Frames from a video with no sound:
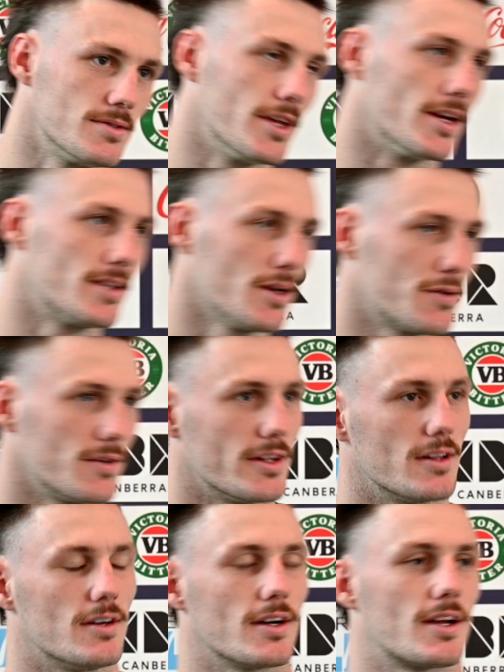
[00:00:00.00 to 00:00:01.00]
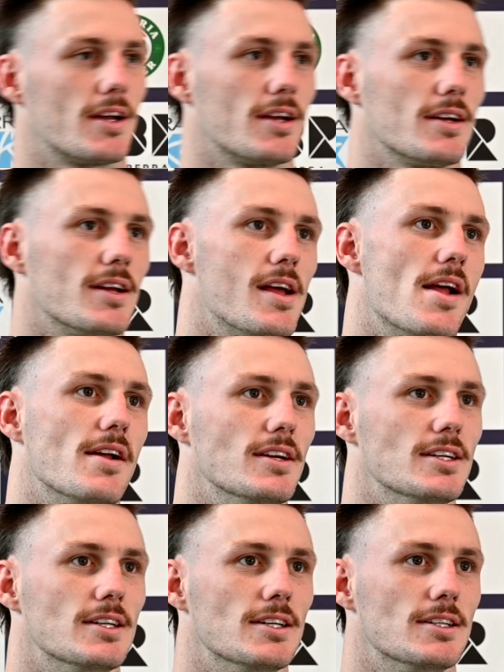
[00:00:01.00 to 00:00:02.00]
Yeah, definitely. Like,
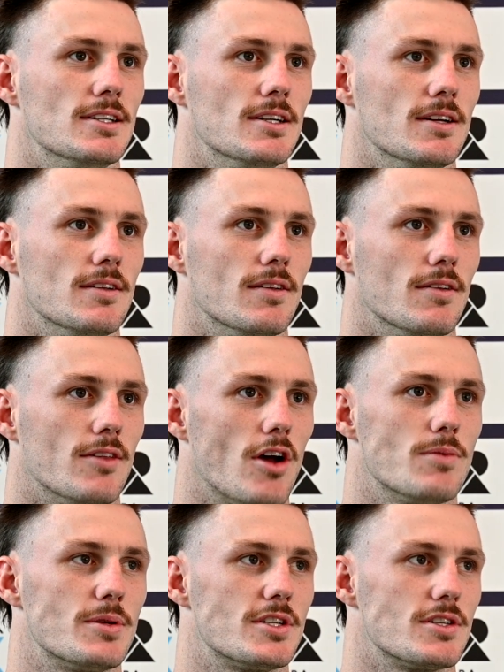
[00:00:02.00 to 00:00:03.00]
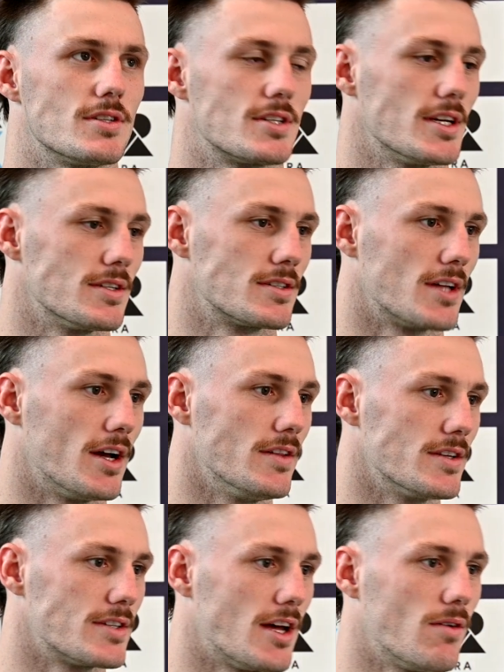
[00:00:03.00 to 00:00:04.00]
no position set in stone.
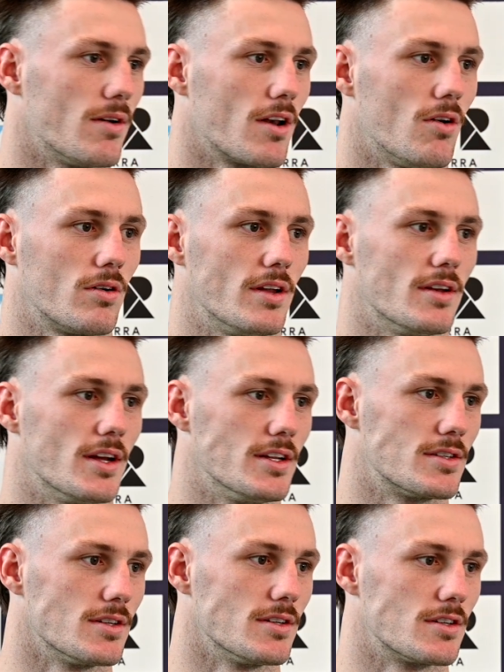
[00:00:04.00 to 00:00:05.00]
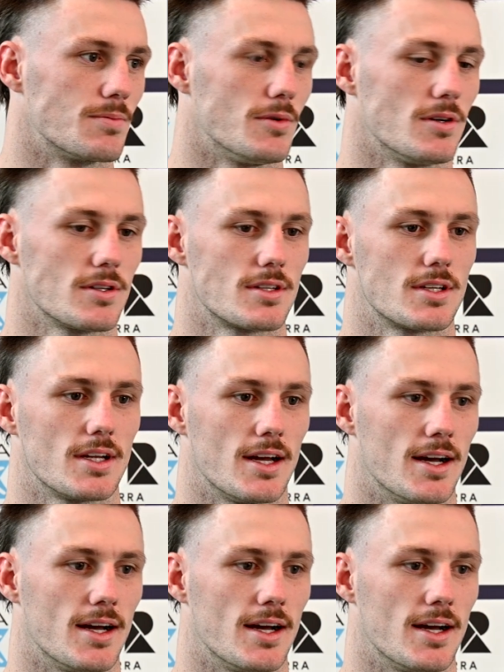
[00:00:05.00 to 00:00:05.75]
There's no one locked into any certain spots.